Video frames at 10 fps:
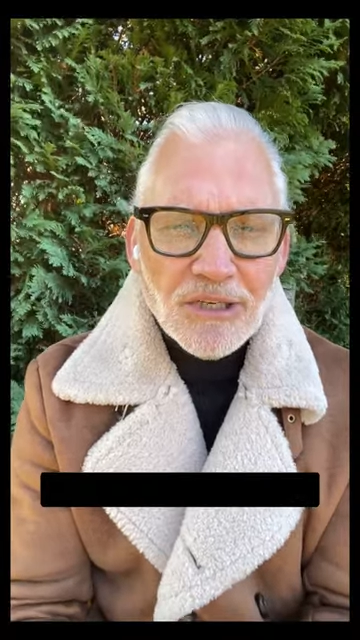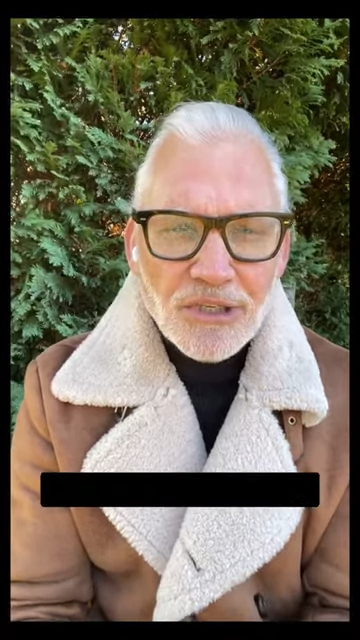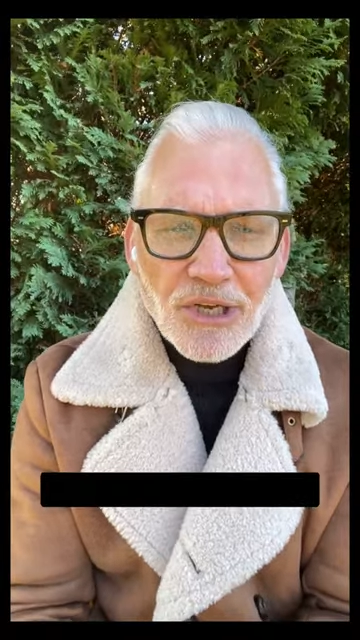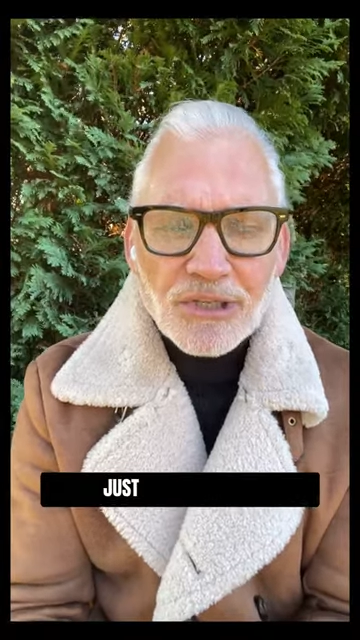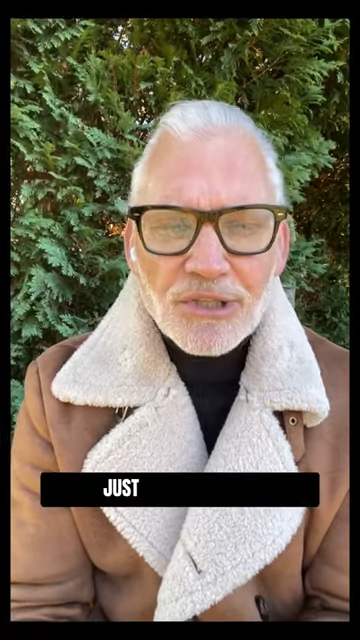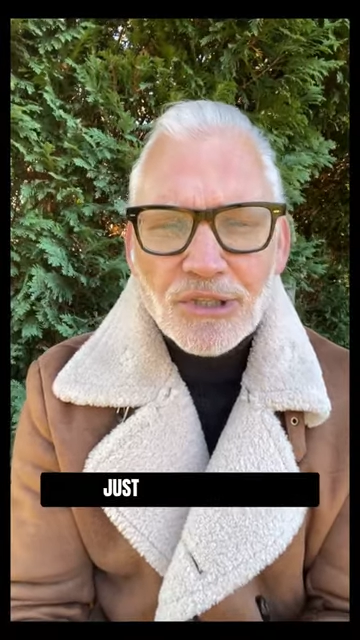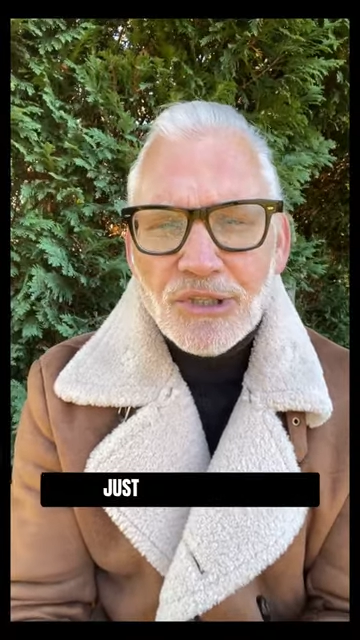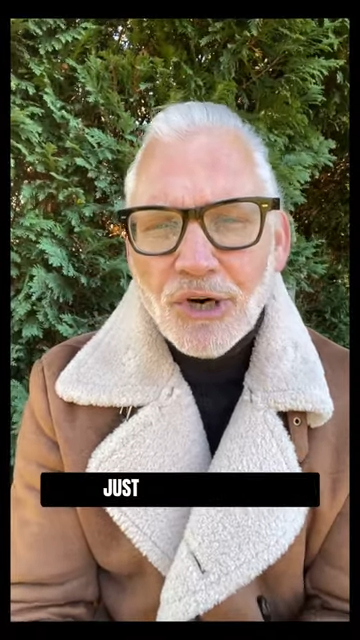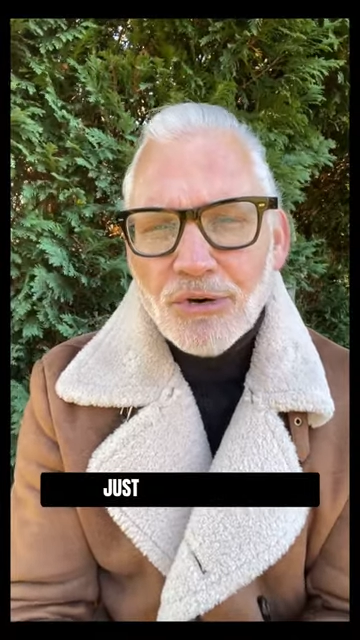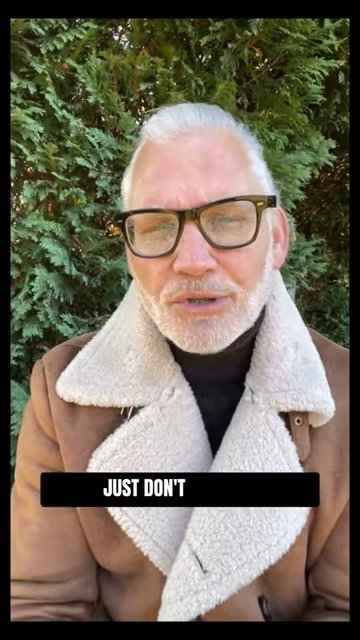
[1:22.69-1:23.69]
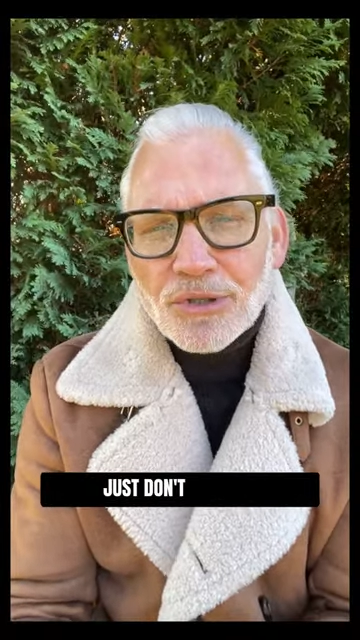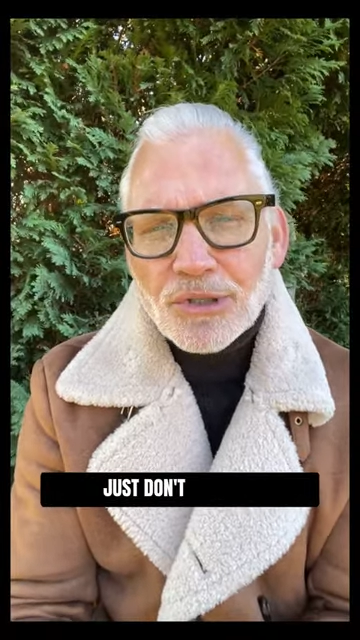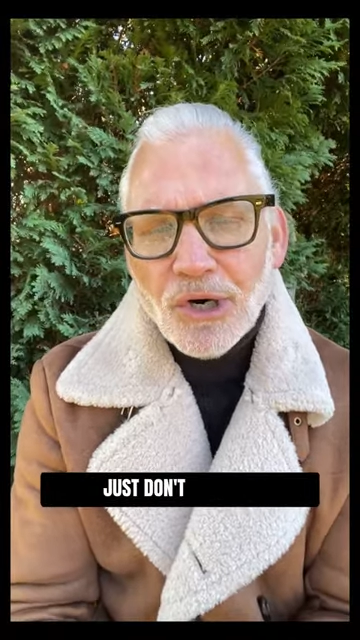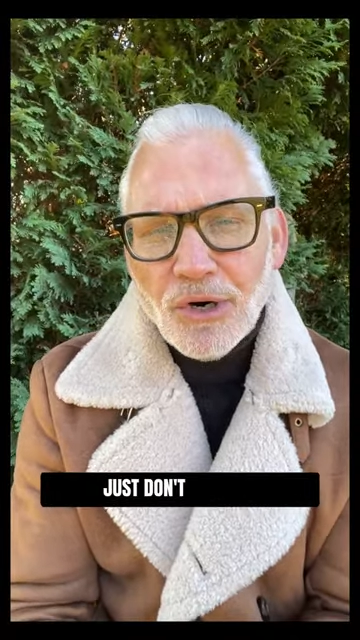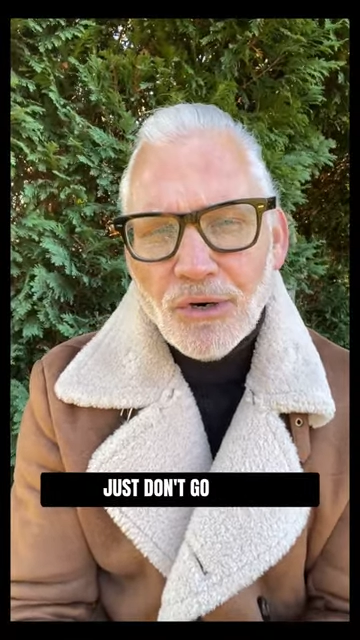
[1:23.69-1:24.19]
Just
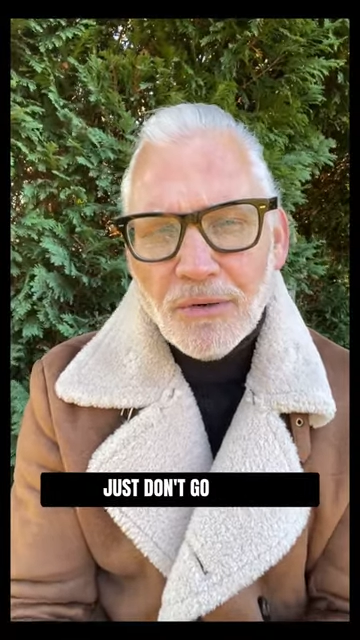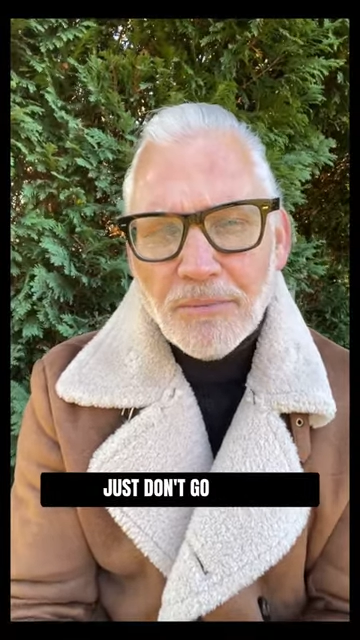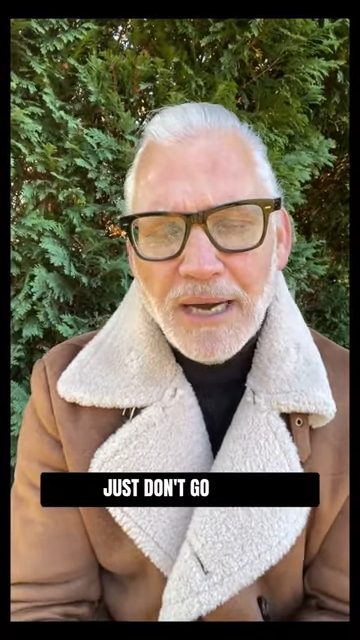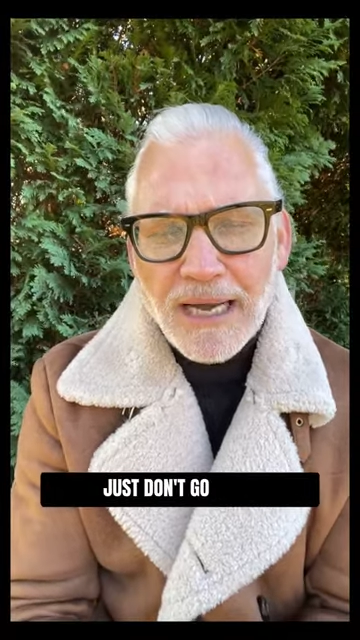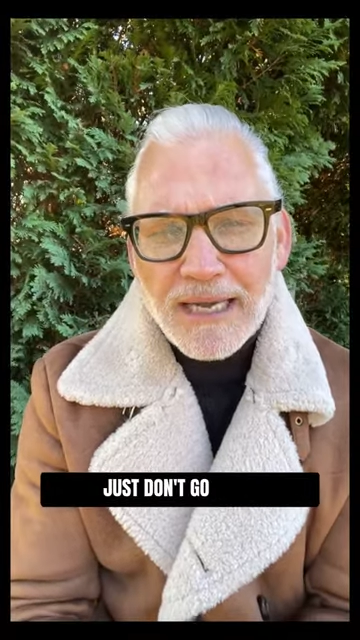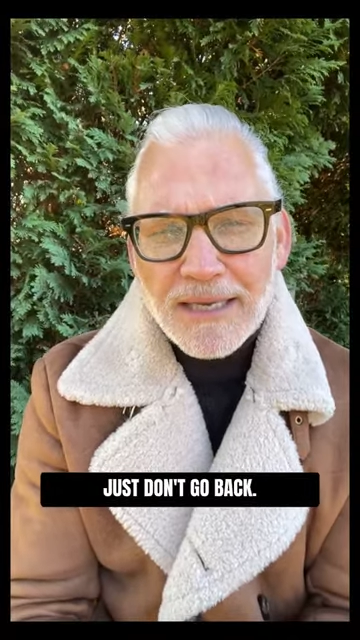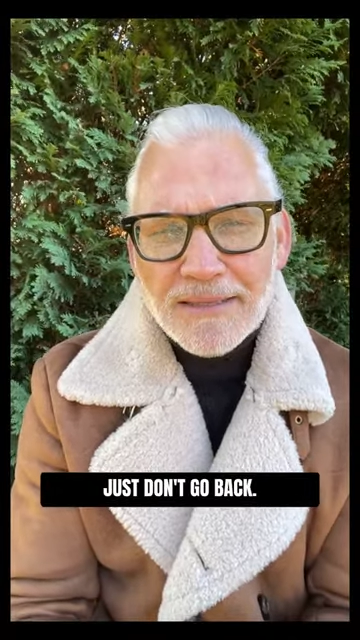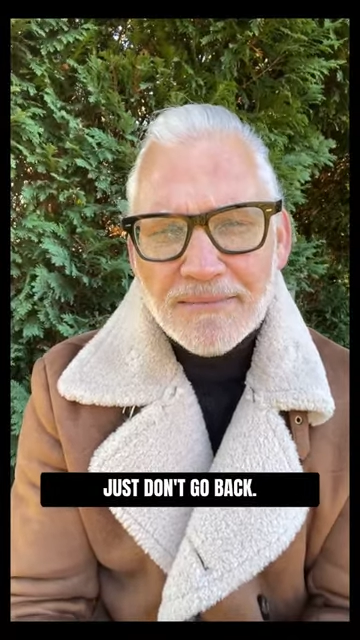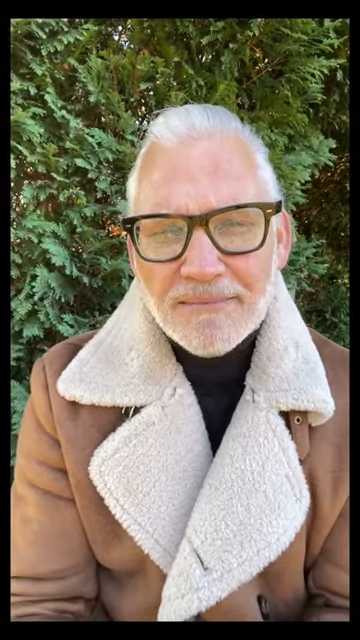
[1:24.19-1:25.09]
don't go back.